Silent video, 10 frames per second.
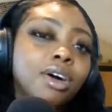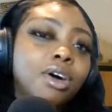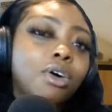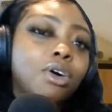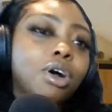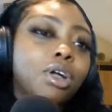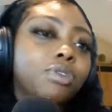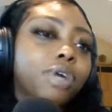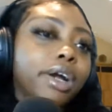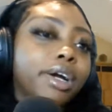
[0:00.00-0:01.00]
on
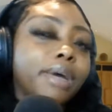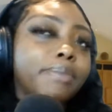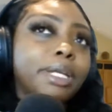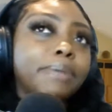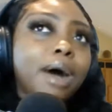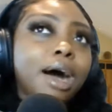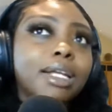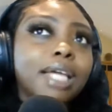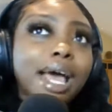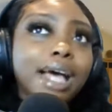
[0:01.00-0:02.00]
Rare Company
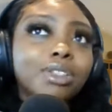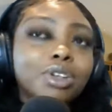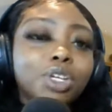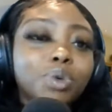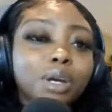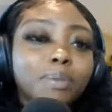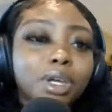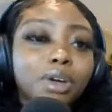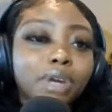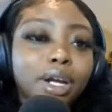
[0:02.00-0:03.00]
Podcast, or you want to be
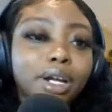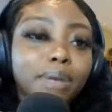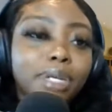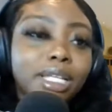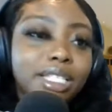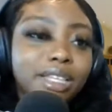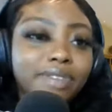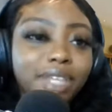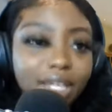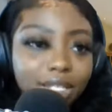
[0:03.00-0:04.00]
on Rare Company
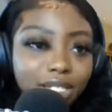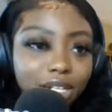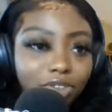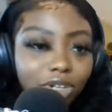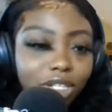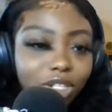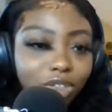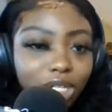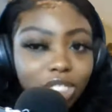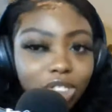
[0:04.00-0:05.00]
TV and sit in front of the
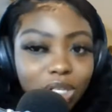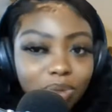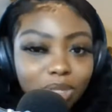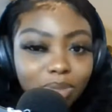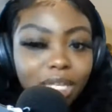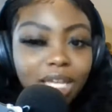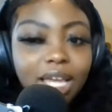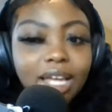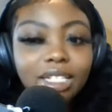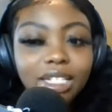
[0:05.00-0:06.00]
green screen with me,
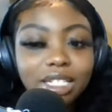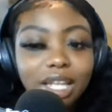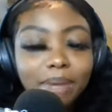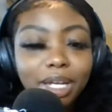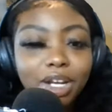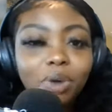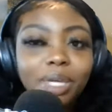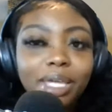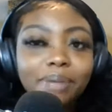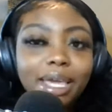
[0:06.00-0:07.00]
just let me know. We
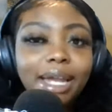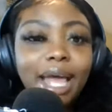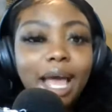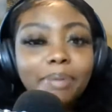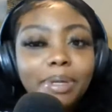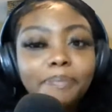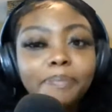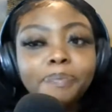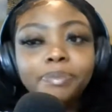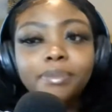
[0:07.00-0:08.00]
can make it happen.
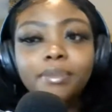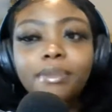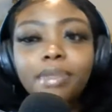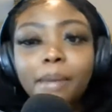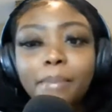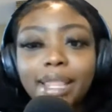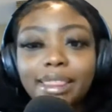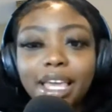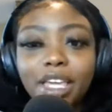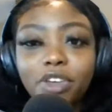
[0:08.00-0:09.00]
But
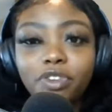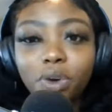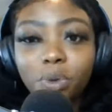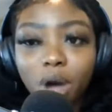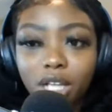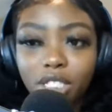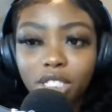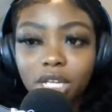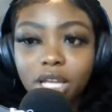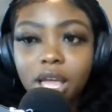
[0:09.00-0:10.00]
thank you for
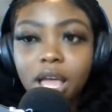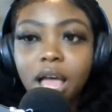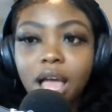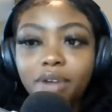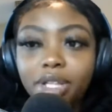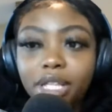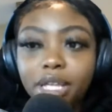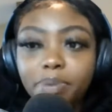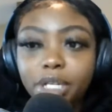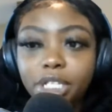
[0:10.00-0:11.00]
watching. I really
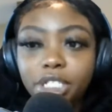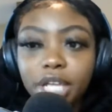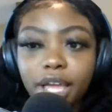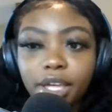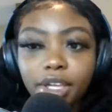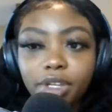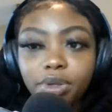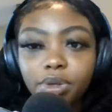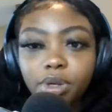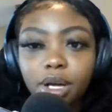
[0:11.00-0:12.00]
appreciate
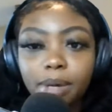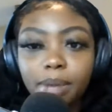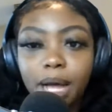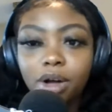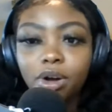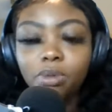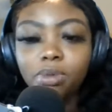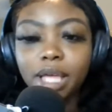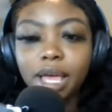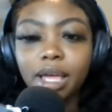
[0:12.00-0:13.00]
you. I hope
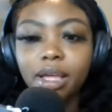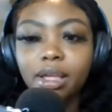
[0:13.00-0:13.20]
that